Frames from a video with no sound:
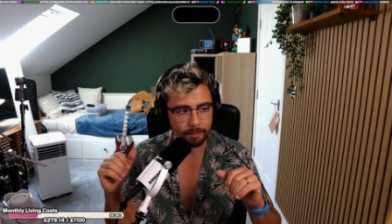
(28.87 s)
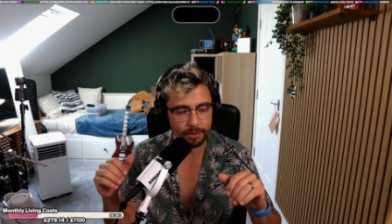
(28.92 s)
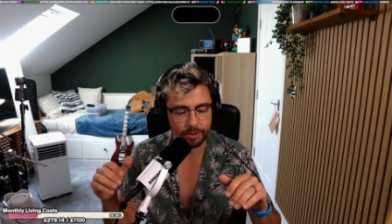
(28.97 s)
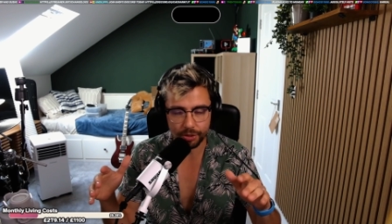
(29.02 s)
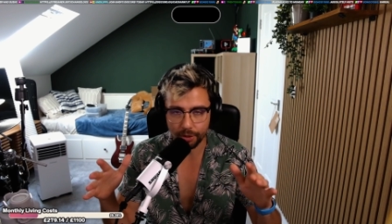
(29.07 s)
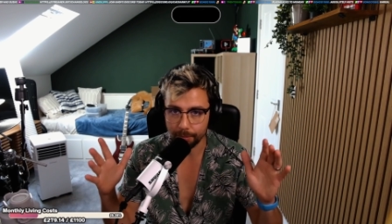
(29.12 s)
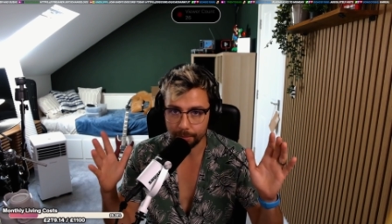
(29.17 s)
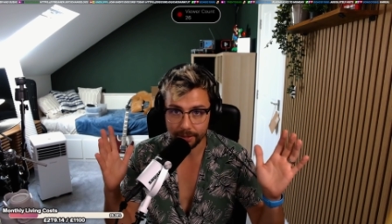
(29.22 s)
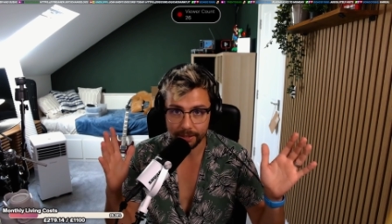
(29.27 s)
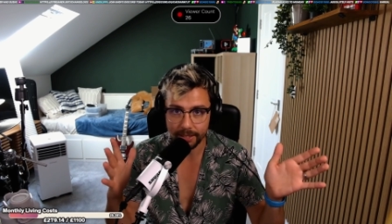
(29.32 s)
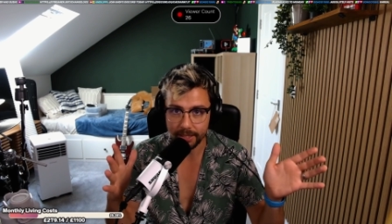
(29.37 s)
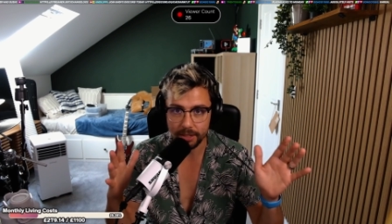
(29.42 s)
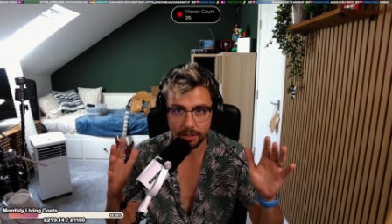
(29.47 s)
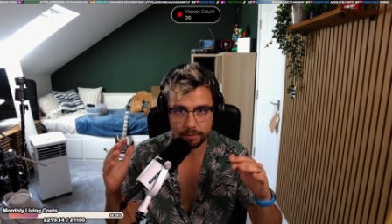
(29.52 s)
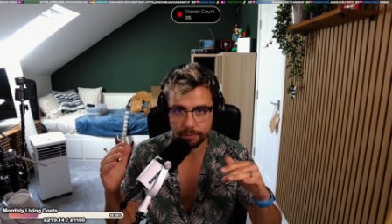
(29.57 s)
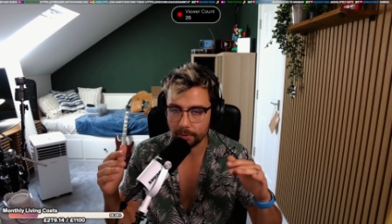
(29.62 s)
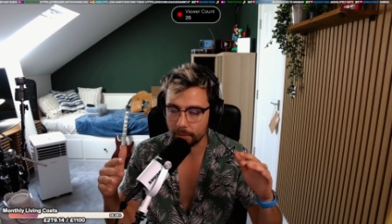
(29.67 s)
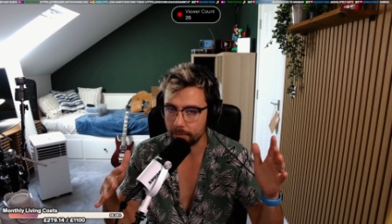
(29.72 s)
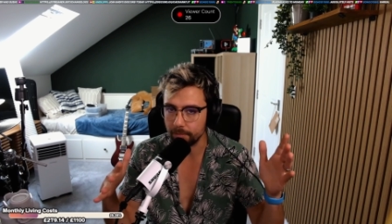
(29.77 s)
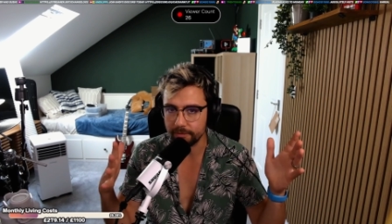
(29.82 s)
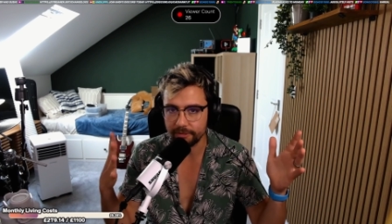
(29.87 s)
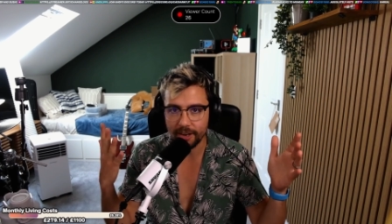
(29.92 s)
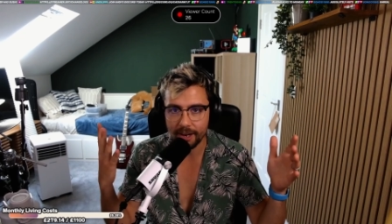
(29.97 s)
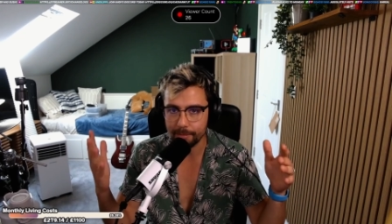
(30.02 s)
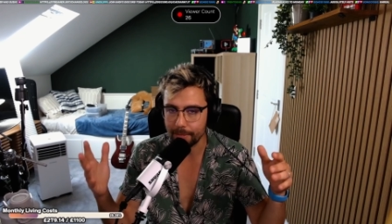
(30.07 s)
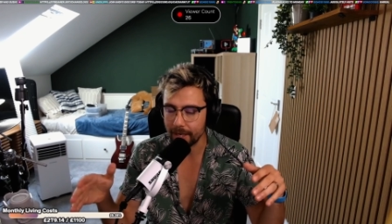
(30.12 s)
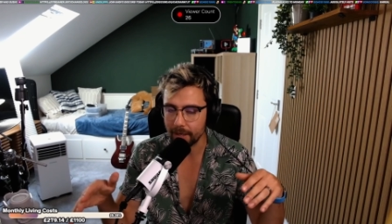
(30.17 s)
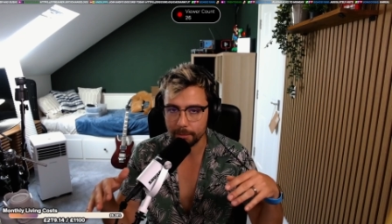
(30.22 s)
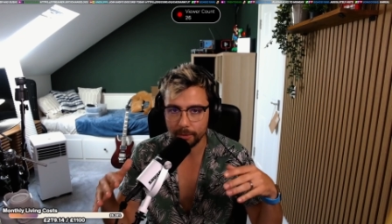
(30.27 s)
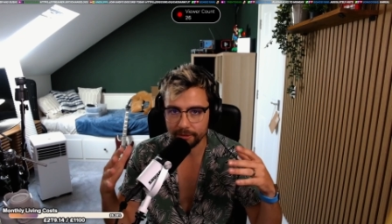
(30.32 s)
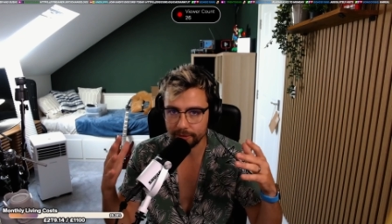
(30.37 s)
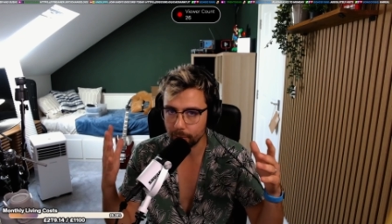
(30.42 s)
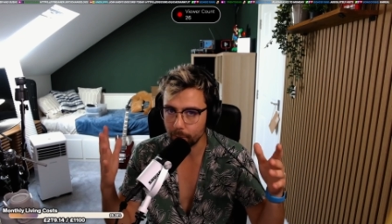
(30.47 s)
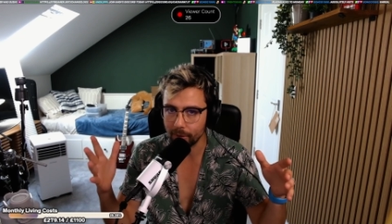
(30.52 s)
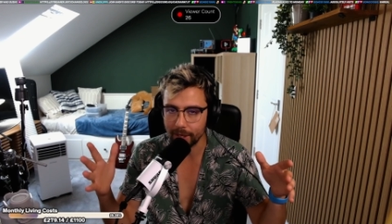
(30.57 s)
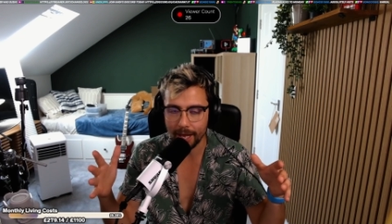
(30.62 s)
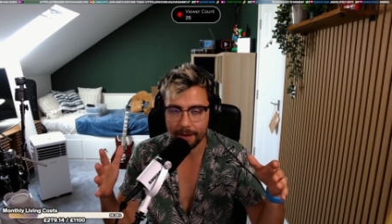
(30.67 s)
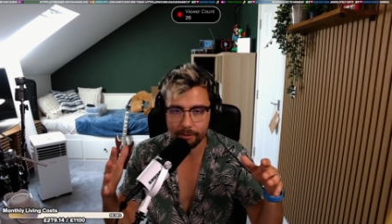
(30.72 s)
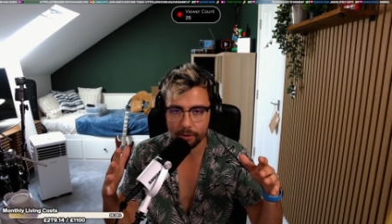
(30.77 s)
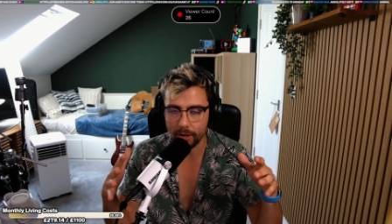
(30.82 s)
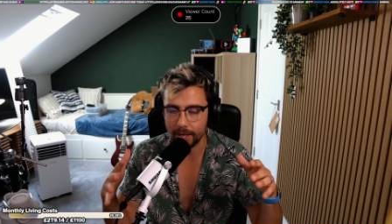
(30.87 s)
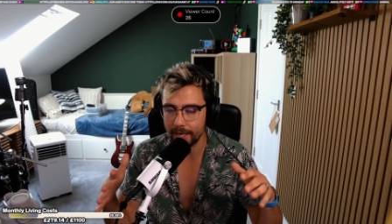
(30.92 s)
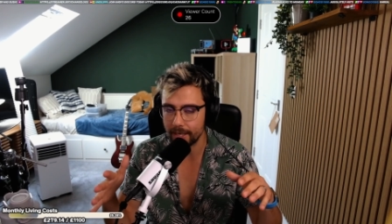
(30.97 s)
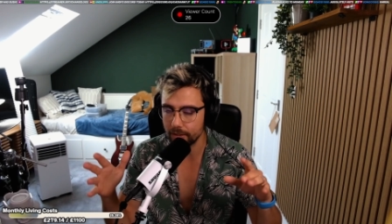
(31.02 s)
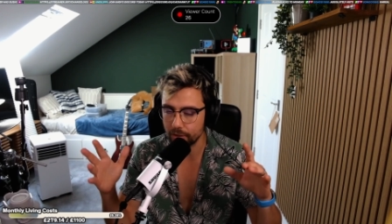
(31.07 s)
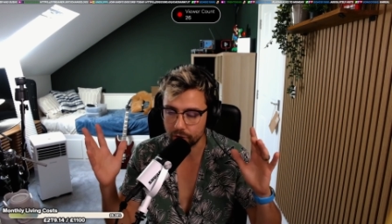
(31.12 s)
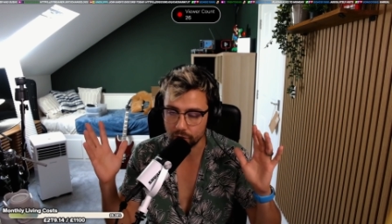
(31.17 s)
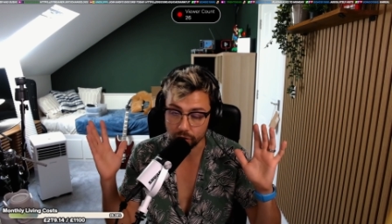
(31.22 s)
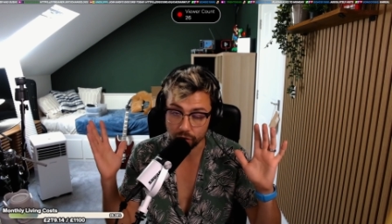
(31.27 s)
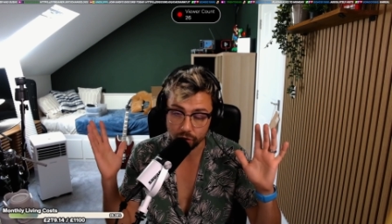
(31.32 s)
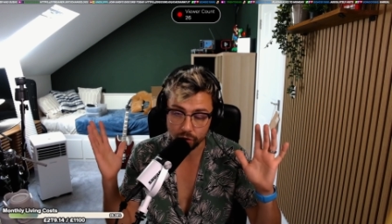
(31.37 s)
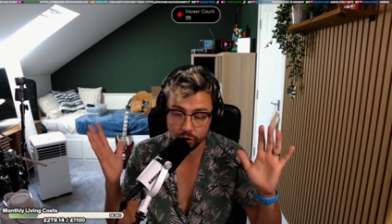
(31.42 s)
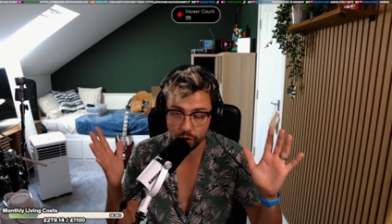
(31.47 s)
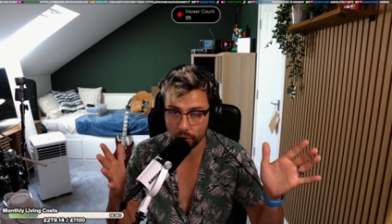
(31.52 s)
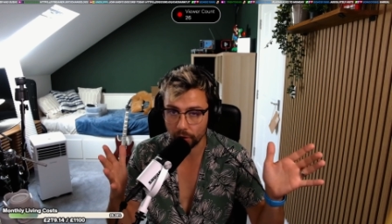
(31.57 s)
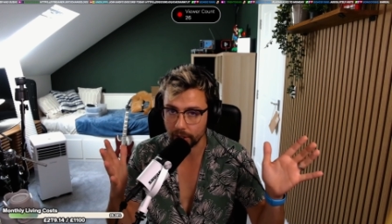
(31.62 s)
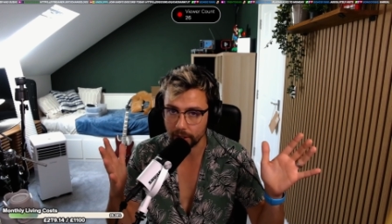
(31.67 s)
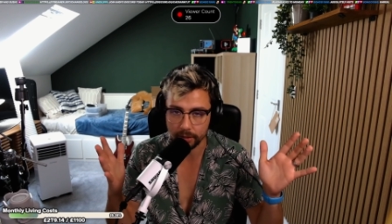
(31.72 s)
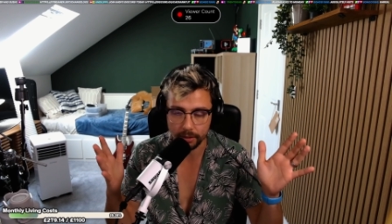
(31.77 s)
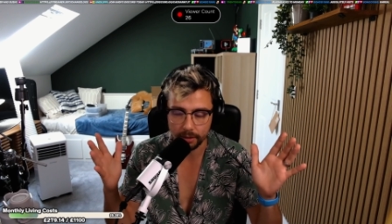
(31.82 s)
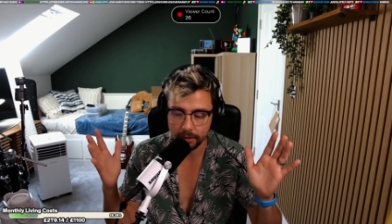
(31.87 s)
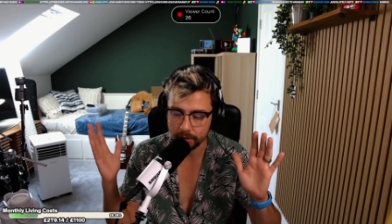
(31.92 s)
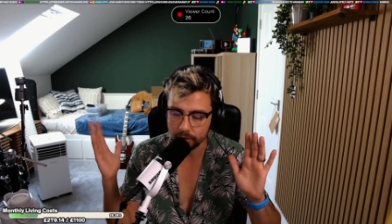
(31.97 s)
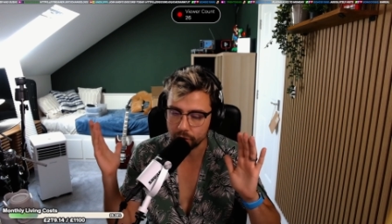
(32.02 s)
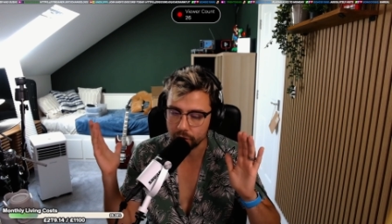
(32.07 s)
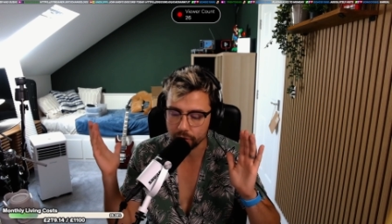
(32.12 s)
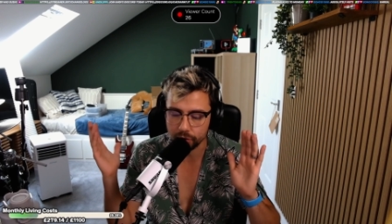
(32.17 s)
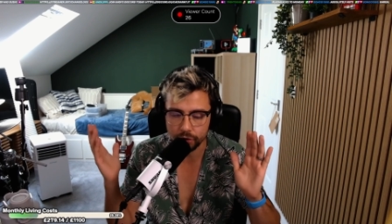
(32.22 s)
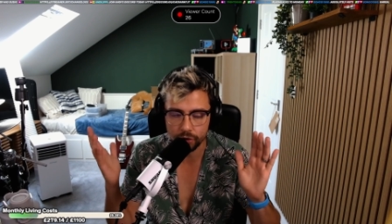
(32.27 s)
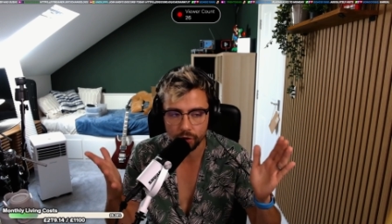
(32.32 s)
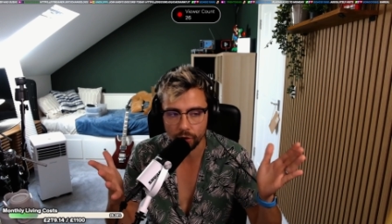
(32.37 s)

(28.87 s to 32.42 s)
So please, from £5 a month, whatever it is, just join. Just